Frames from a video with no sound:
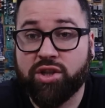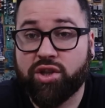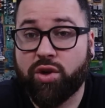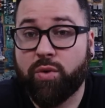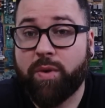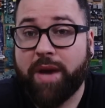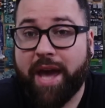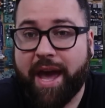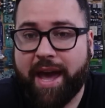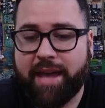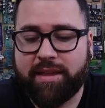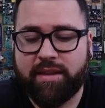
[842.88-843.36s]
So
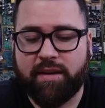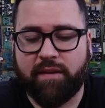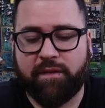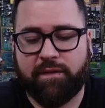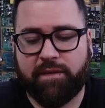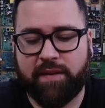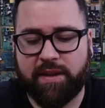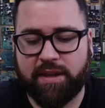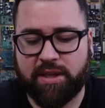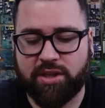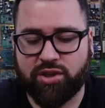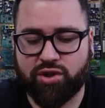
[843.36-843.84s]
we add a
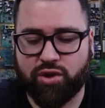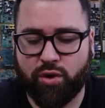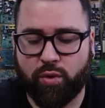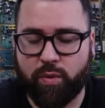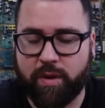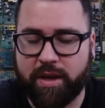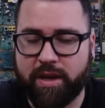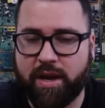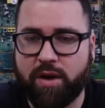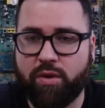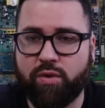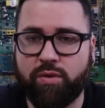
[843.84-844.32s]
finish. So
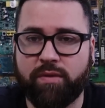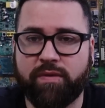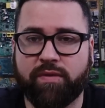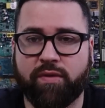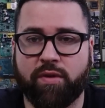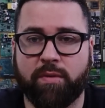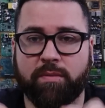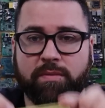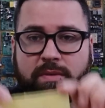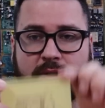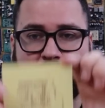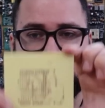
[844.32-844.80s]
we go
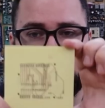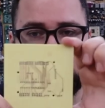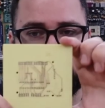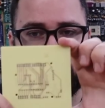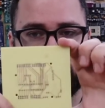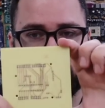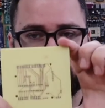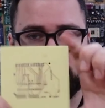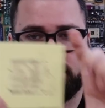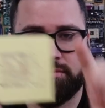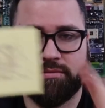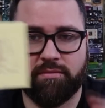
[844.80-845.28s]
from
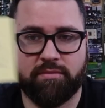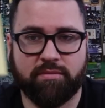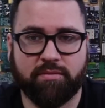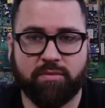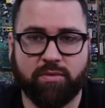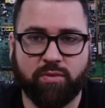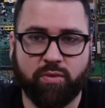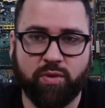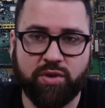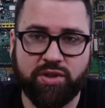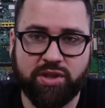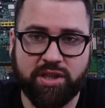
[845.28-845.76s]
this,
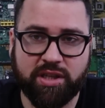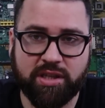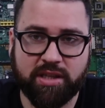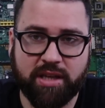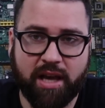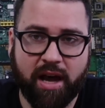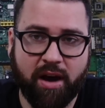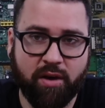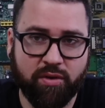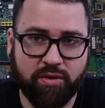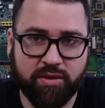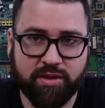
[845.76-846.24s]
which is
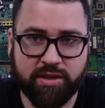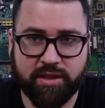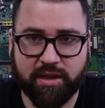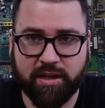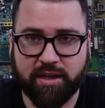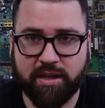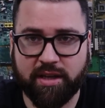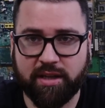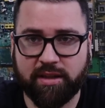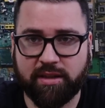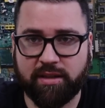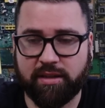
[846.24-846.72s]
our
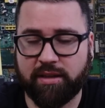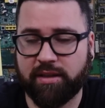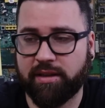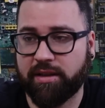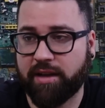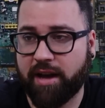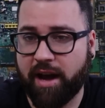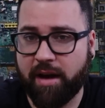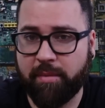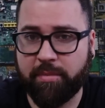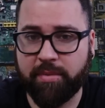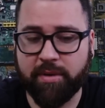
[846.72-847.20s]
circuit in
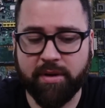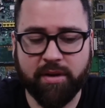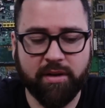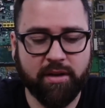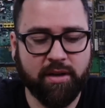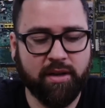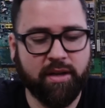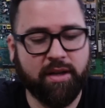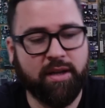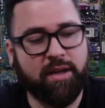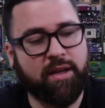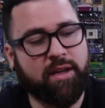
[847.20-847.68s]
copper,
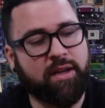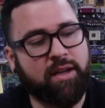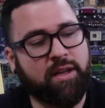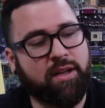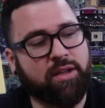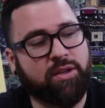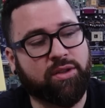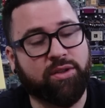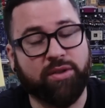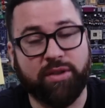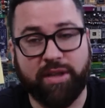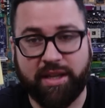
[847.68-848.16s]

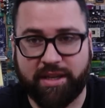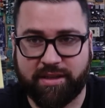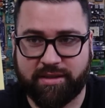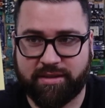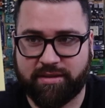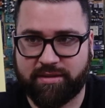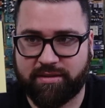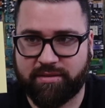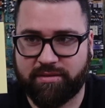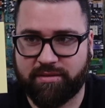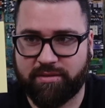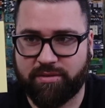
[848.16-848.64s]
to
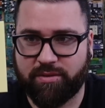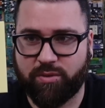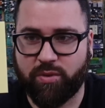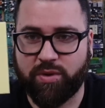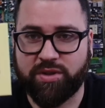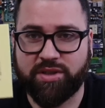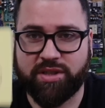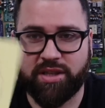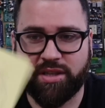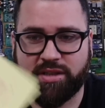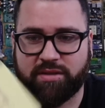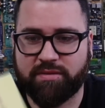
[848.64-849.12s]
this,
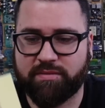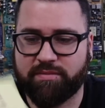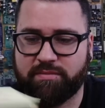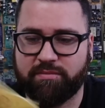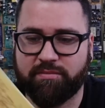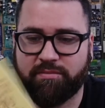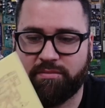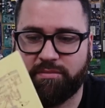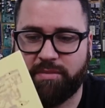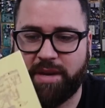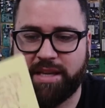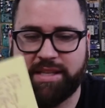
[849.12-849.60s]
which is
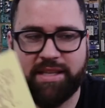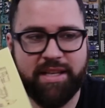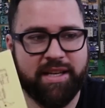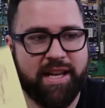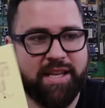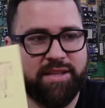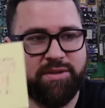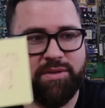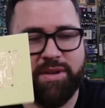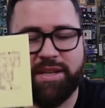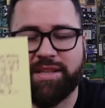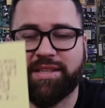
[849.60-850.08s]

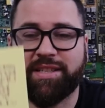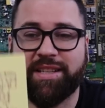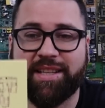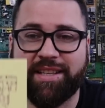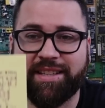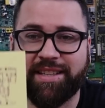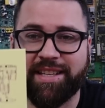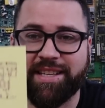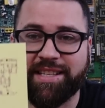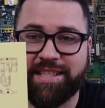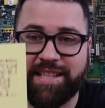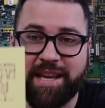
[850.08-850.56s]
basically, as you can
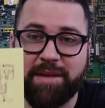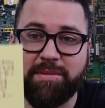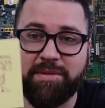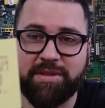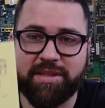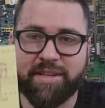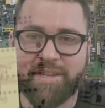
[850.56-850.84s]
see, the same